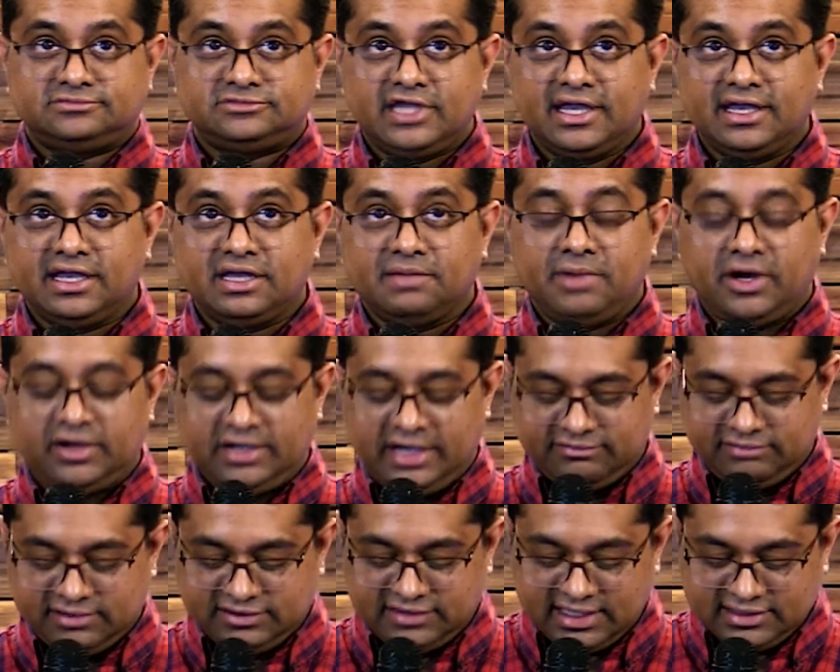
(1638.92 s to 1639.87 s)
think about
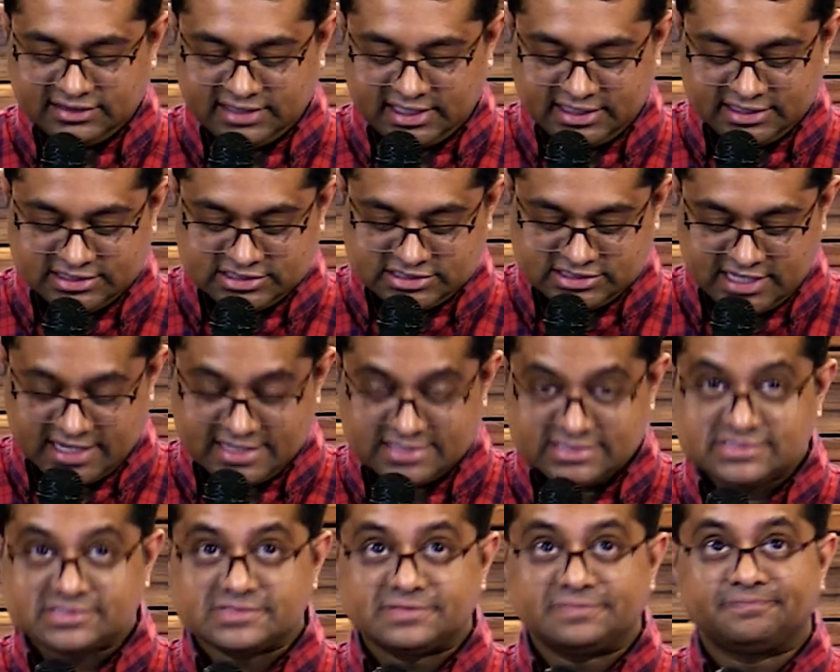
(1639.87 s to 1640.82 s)
everything that it
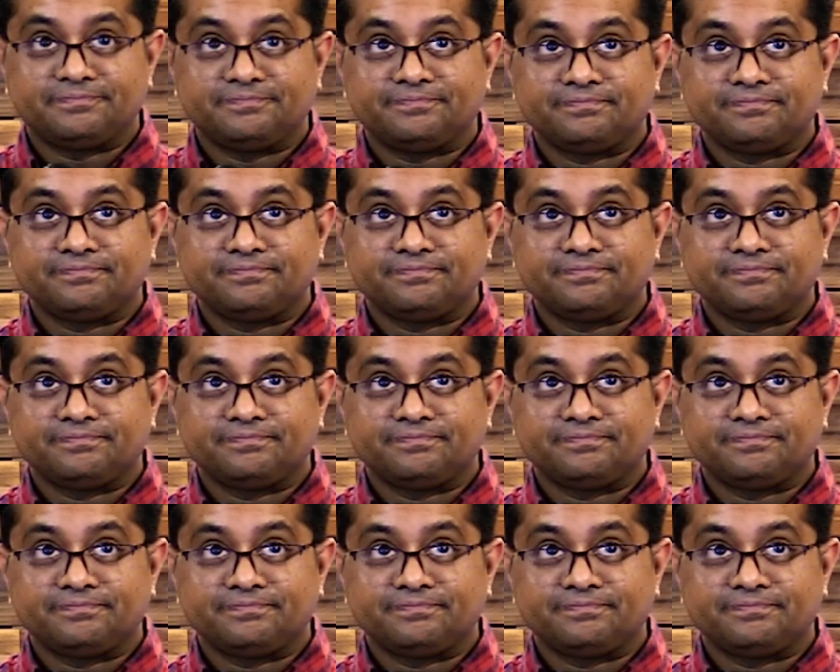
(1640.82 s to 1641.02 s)
says.